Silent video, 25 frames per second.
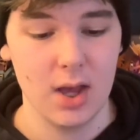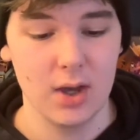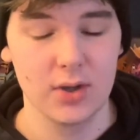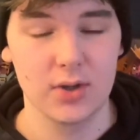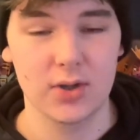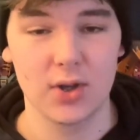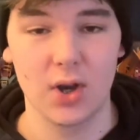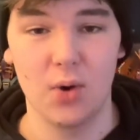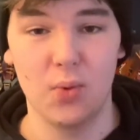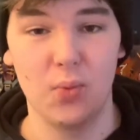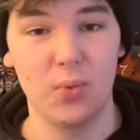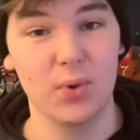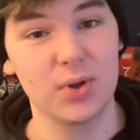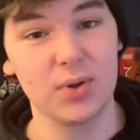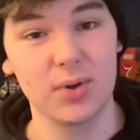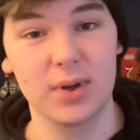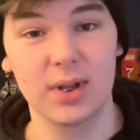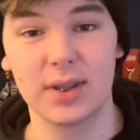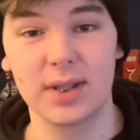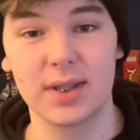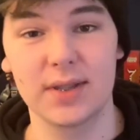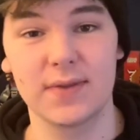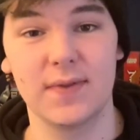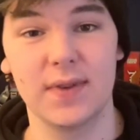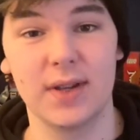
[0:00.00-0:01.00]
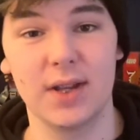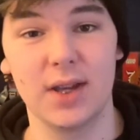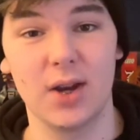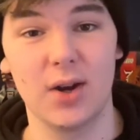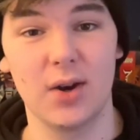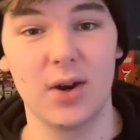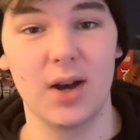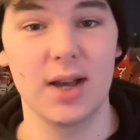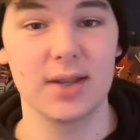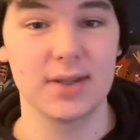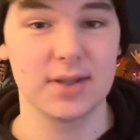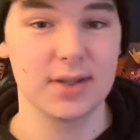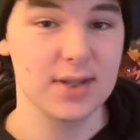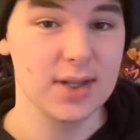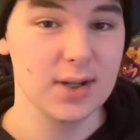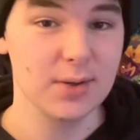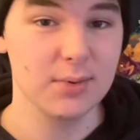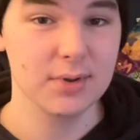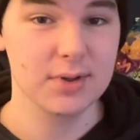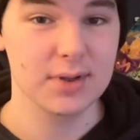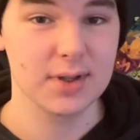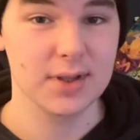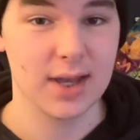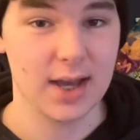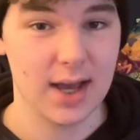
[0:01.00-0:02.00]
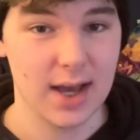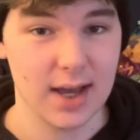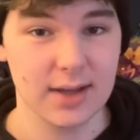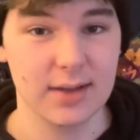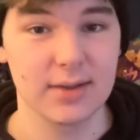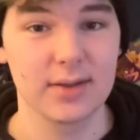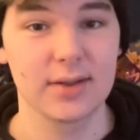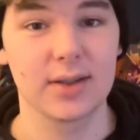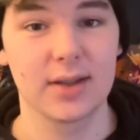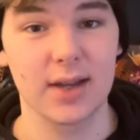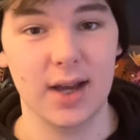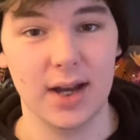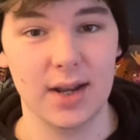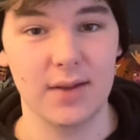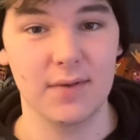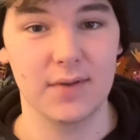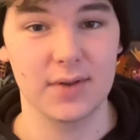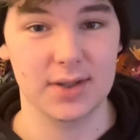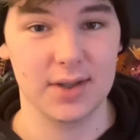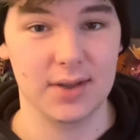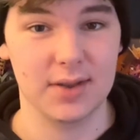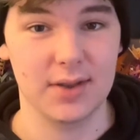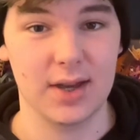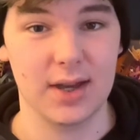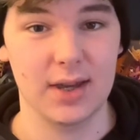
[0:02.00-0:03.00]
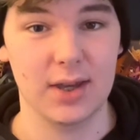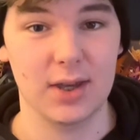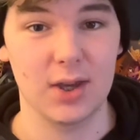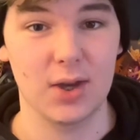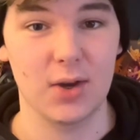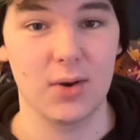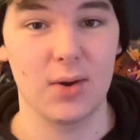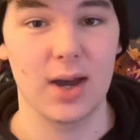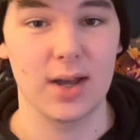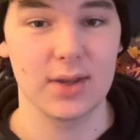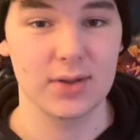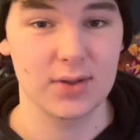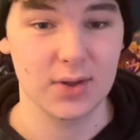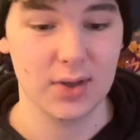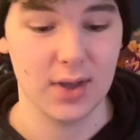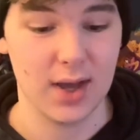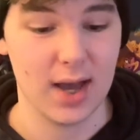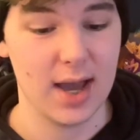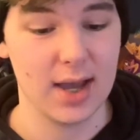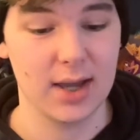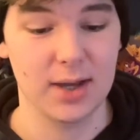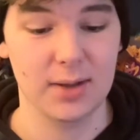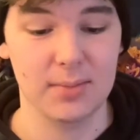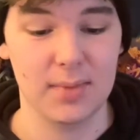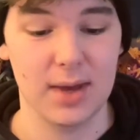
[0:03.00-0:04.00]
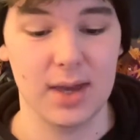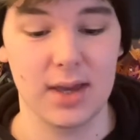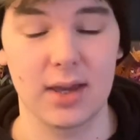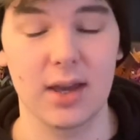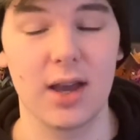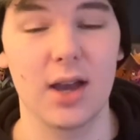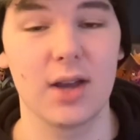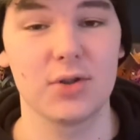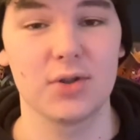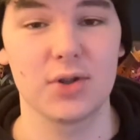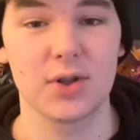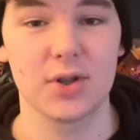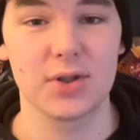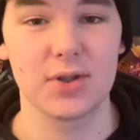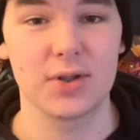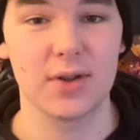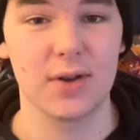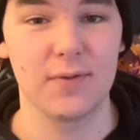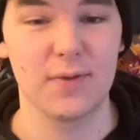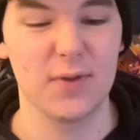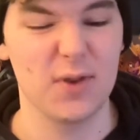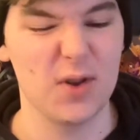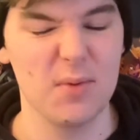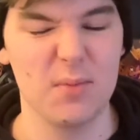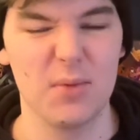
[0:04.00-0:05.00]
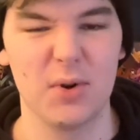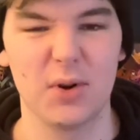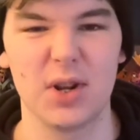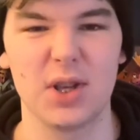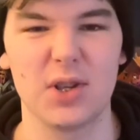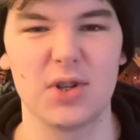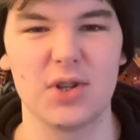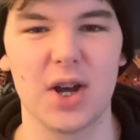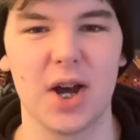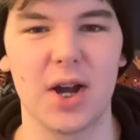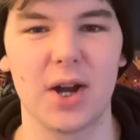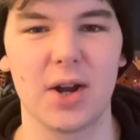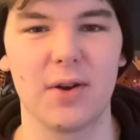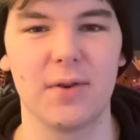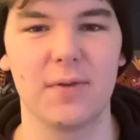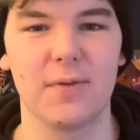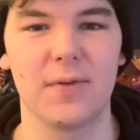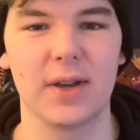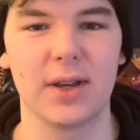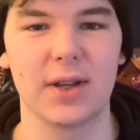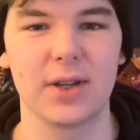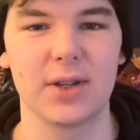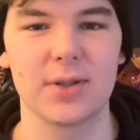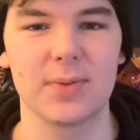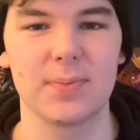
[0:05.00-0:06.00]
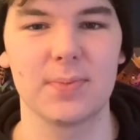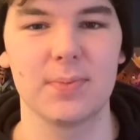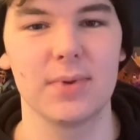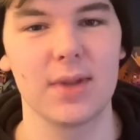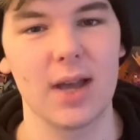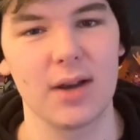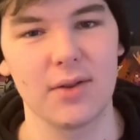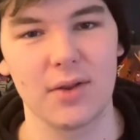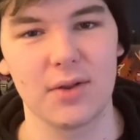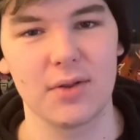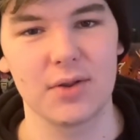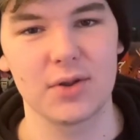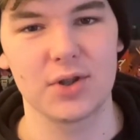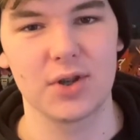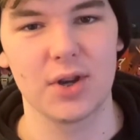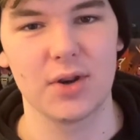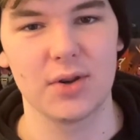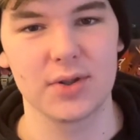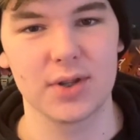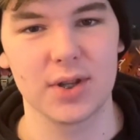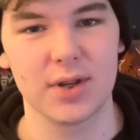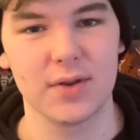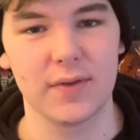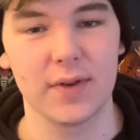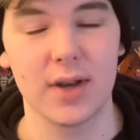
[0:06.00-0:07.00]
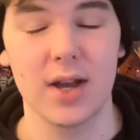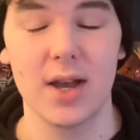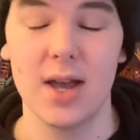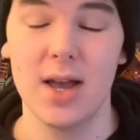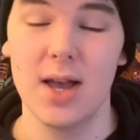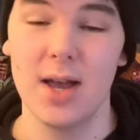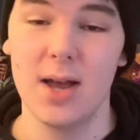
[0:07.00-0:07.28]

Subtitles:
So we're doing this video as a sequel to that, kind of as a thank you, and so that I could make just a few more Ninjago figures now that the show's over.